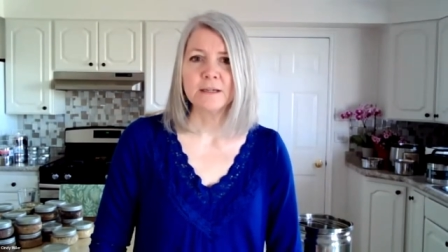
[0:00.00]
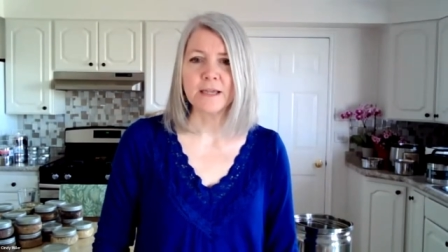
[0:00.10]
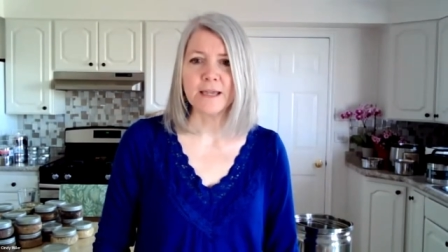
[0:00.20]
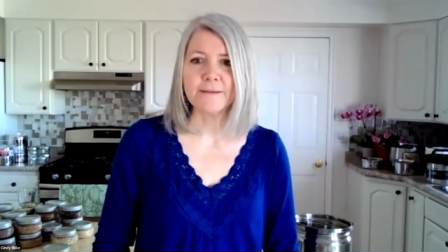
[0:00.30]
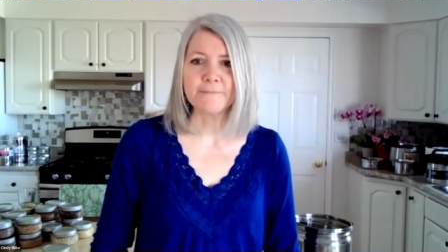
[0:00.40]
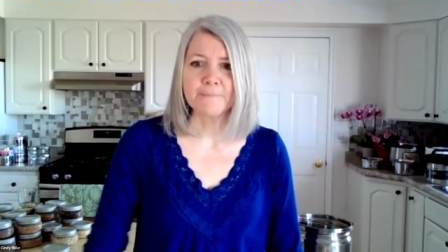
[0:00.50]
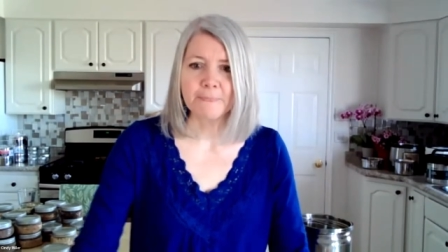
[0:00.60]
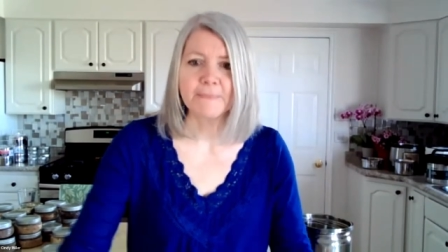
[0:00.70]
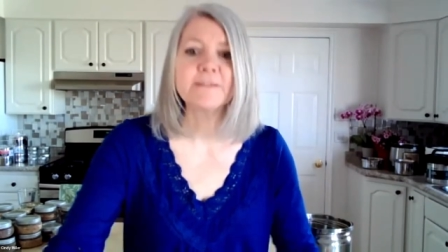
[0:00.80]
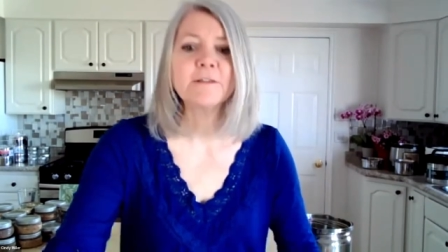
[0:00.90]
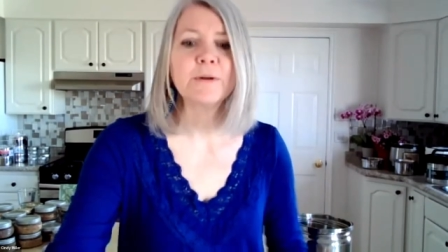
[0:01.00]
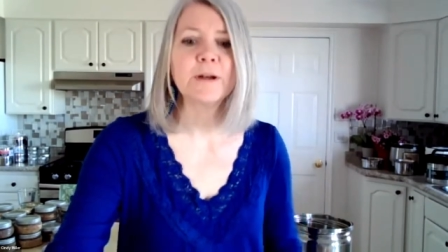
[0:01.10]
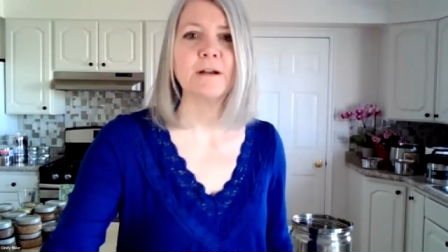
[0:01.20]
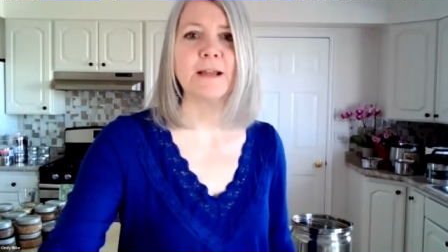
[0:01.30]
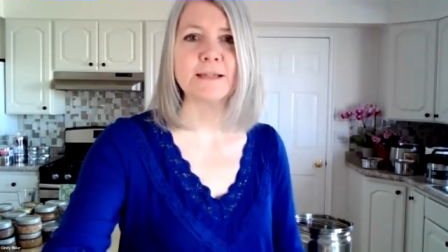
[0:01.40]
Okay, let's see what
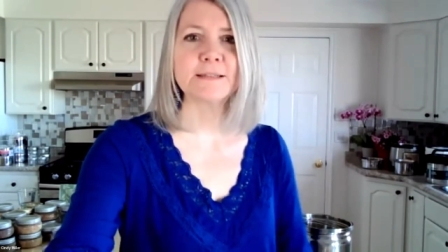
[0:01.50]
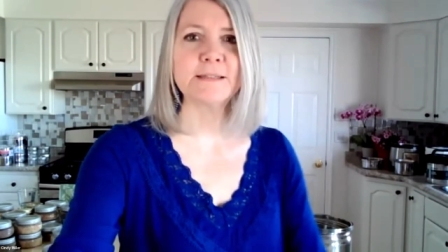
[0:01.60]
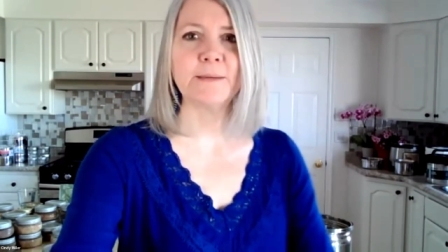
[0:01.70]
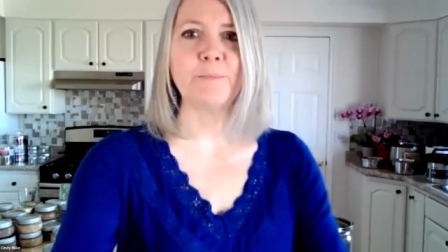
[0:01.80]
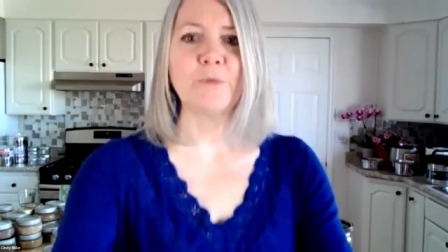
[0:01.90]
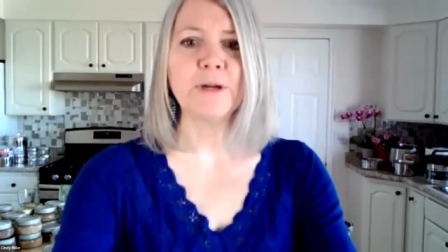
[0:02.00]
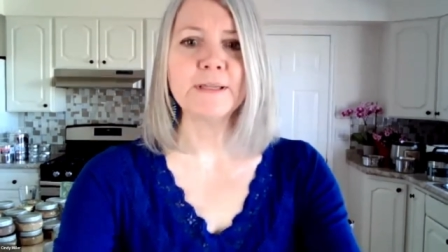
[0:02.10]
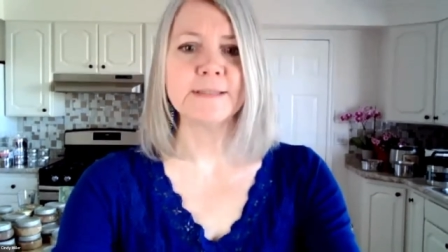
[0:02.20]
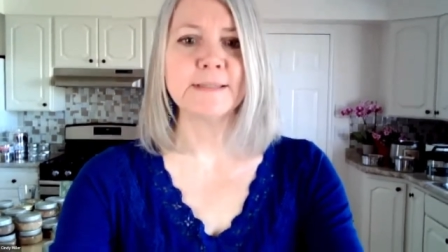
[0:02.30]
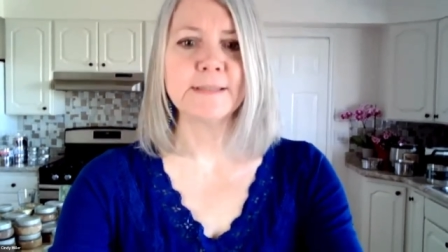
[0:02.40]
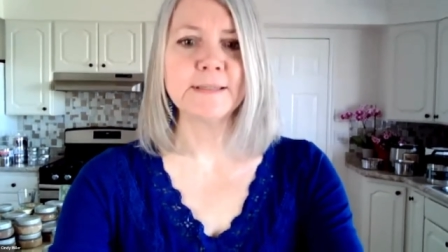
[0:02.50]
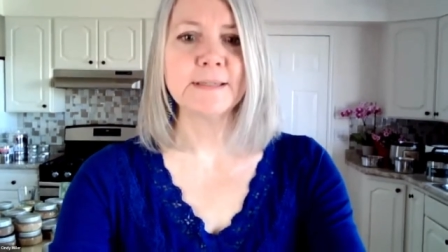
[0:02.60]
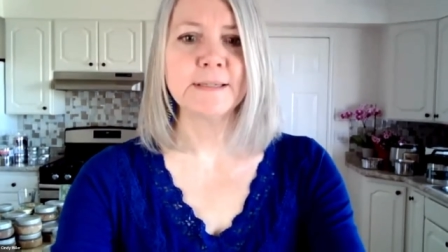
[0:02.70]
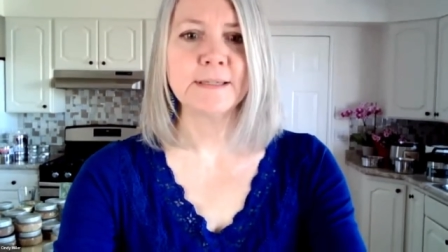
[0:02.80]
our next tip was.